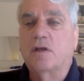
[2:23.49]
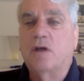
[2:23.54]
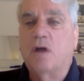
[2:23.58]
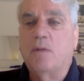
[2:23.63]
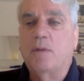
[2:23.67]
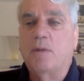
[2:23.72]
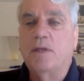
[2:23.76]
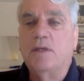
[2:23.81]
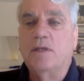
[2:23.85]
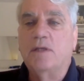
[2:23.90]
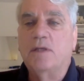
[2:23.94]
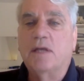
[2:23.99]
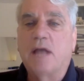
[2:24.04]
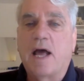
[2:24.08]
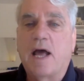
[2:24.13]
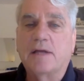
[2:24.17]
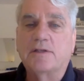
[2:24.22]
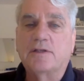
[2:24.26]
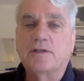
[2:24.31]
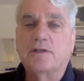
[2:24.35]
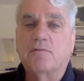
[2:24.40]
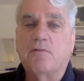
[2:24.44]
lobbied and
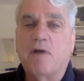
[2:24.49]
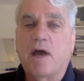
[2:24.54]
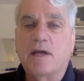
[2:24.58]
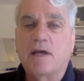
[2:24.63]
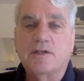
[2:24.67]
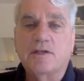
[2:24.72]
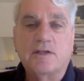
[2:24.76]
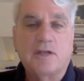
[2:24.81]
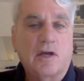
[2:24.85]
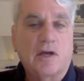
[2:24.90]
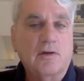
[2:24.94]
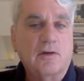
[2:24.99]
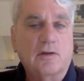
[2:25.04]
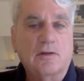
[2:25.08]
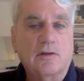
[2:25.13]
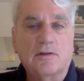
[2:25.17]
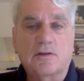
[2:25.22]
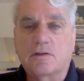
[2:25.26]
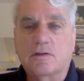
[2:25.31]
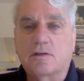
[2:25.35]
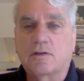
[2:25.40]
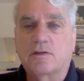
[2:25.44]
asked to raise those